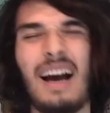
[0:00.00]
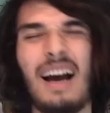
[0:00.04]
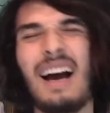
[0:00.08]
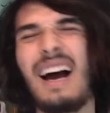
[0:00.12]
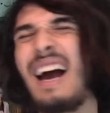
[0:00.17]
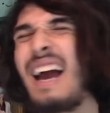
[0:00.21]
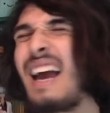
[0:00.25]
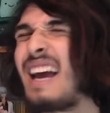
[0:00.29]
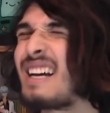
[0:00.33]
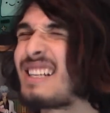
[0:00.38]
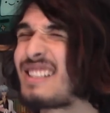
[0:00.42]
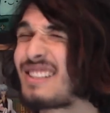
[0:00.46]

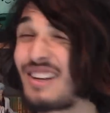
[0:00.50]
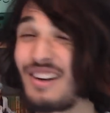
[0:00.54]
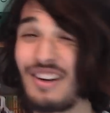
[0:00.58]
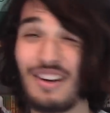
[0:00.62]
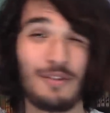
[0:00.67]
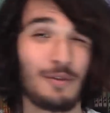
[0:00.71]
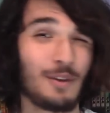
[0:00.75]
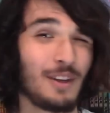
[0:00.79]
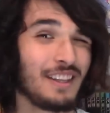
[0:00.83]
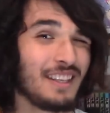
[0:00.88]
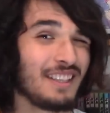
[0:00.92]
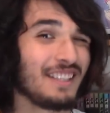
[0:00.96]
Hey, how's it going,
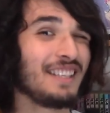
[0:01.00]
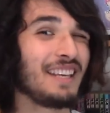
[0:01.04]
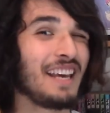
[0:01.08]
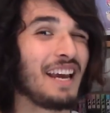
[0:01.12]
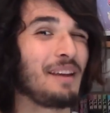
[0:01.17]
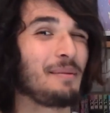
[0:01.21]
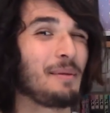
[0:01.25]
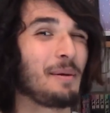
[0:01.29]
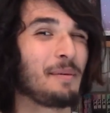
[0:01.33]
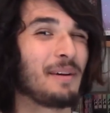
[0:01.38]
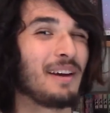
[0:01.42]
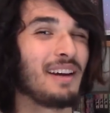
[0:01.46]
everyone? This is The
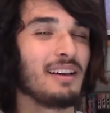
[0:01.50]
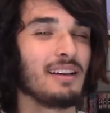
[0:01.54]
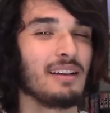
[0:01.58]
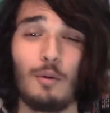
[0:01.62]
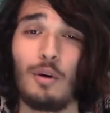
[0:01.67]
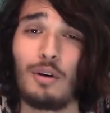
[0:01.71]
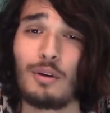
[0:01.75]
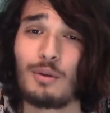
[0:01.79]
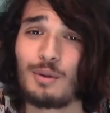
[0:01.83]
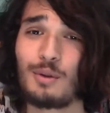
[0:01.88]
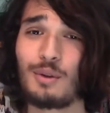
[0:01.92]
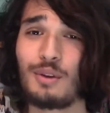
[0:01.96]
Anime Man.
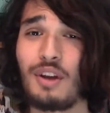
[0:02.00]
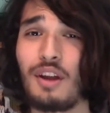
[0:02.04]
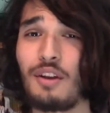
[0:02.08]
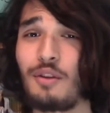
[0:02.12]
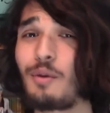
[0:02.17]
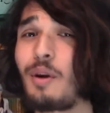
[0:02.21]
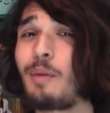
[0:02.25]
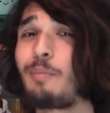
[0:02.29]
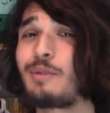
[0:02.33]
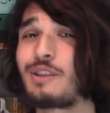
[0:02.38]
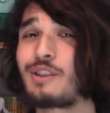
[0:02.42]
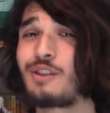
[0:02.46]
Welcome to
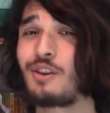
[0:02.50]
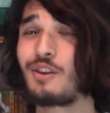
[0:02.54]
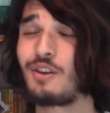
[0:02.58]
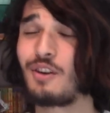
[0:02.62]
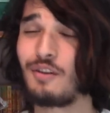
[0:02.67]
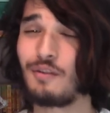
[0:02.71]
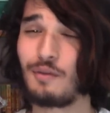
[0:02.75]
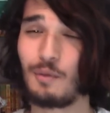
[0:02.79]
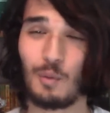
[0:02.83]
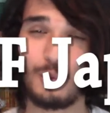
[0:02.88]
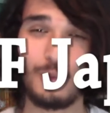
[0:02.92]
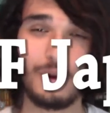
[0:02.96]
another episode
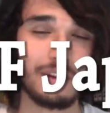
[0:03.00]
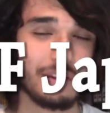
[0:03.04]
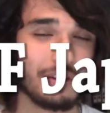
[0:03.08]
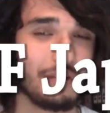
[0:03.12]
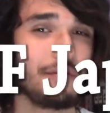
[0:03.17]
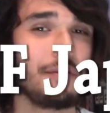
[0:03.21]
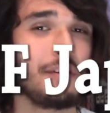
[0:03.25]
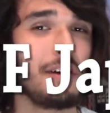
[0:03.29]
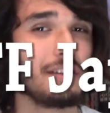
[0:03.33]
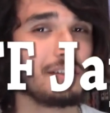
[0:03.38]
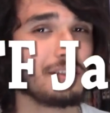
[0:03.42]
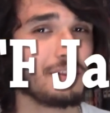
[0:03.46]
of What the
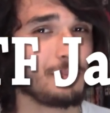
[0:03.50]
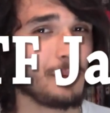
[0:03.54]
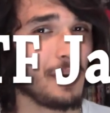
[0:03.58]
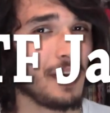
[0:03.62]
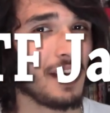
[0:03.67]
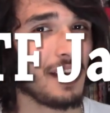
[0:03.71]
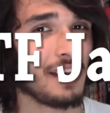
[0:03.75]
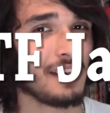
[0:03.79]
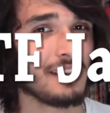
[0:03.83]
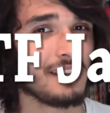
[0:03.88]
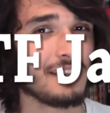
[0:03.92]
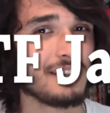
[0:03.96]
Fuck
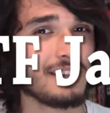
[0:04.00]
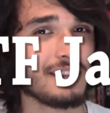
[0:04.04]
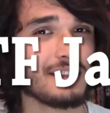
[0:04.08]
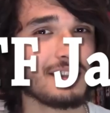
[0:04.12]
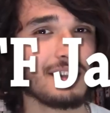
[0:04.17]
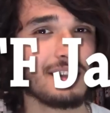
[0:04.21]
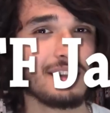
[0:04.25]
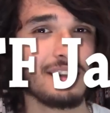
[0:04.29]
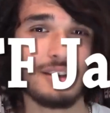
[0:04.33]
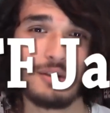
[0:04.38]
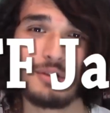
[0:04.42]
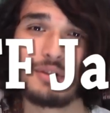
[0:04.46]
Japan. This is
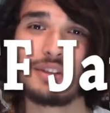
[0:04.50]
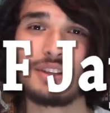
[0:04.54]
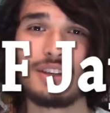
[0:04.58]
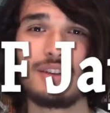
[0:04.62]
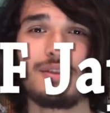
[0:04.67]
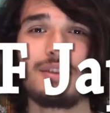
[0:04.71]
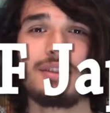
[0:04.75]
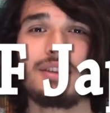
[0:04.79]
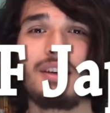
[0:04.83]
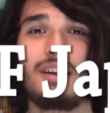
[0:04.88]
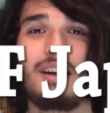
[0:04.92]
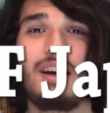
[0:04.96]
a little
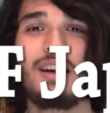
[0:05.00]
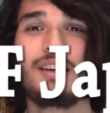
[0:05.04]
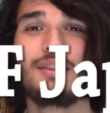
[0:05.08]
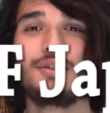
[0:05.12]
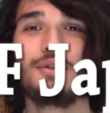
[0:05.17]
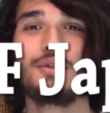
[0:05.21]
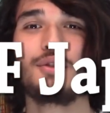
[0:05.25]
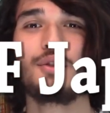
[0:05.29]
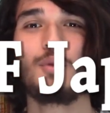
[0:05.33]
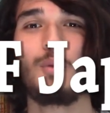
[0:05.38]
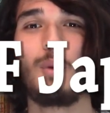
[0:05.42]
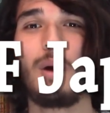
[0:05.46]
series that I
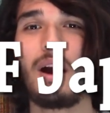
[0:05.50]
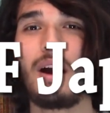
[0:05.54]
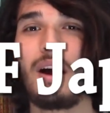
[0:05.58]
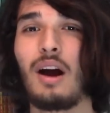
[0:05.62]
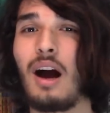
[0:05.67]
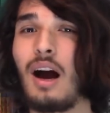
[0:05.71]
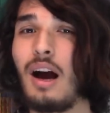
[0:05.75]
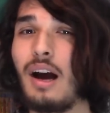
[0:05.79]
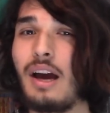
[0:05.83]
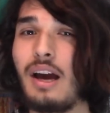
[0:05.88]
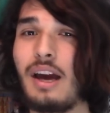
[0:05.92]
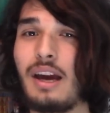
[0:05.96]
do where
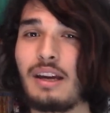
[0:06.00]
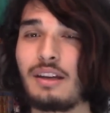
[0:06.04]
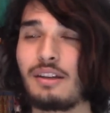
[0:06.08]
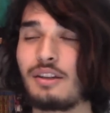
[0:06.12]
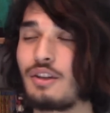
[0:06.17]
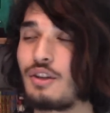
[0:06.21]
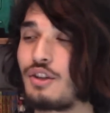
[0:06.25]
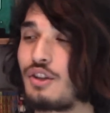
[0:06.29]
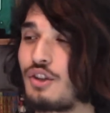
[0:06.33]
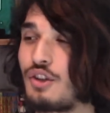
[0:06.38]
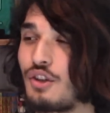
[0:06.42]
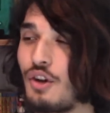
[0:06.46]
I
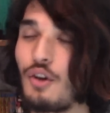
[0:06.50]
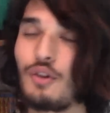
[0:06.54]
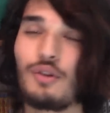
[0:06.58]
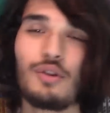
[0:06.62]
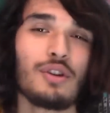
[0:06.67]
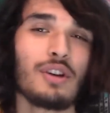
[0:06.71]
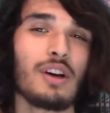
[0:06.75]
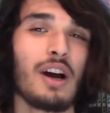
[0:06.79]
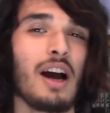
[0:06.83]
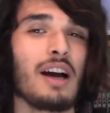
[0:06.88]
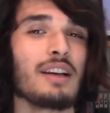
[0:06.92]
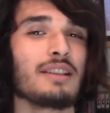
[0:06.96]
show
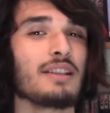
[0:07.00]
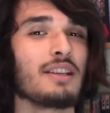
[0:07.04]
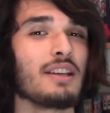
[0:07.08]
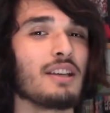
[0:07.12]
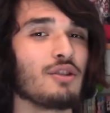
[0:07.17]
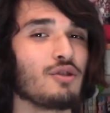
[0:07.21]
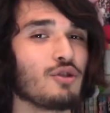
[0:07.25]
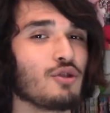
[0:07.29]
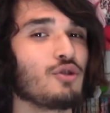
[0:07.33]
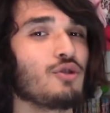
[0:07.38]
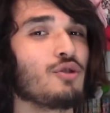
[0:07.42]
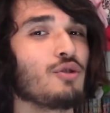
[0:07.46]
you guys and
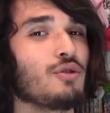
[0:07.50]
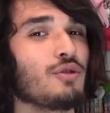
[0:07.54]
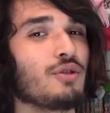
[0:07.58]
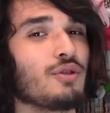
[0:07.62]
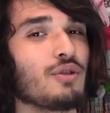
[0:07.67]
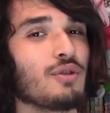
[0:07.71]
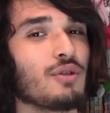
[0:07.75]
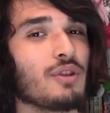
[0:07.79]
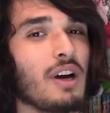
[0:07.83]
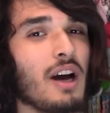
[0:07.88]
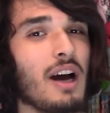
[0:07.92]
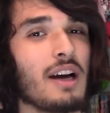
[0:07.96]
introduce
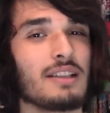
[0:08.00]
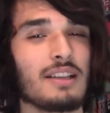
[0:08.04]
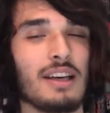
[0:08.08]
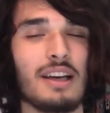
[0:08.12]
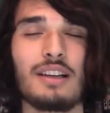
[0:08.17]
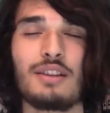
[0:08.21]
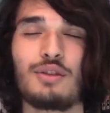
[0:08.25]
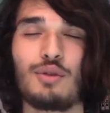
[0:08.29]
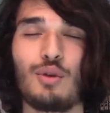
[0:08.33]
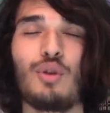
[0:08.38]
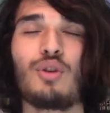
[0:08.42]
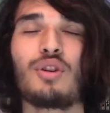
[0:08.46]
you guys
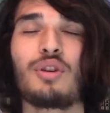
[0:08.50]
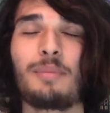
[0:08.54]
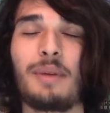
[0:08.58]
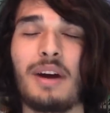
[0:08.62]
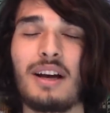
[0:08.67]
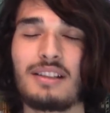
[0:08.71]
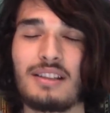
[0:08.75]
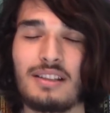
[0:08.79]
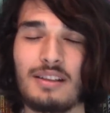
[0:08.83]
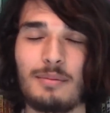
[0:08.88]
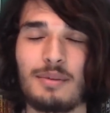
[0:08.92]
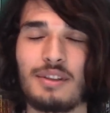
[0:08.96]
and talk
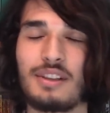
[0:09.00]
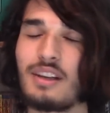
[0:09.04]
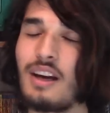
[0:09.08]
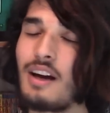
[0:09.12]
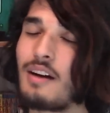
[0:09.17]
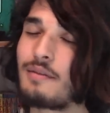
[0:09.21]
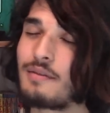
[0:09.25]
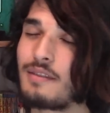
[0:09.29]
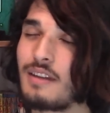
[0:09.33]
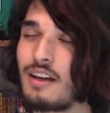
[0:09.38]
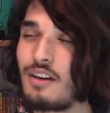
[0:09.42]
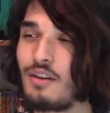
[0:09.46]
about some
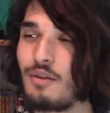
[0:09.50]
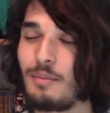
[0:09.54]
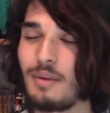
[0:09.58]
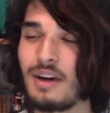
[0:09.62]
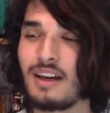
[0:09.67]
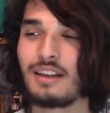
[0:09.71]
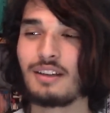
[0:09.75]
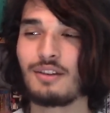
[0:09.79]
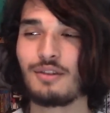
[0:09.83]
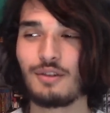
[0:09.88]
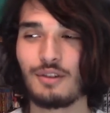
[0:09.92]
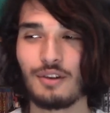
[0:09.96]
stuff that'll
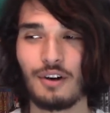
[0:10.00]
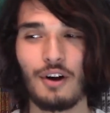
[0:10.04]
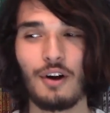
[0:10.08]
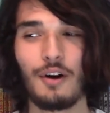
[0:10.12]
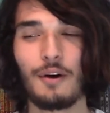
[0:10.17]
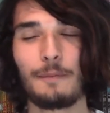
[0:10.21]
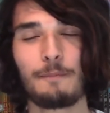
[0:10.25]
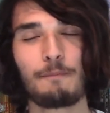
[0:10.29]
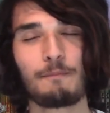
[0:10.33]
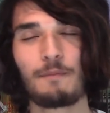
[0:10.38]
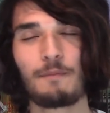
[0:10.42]
make you go,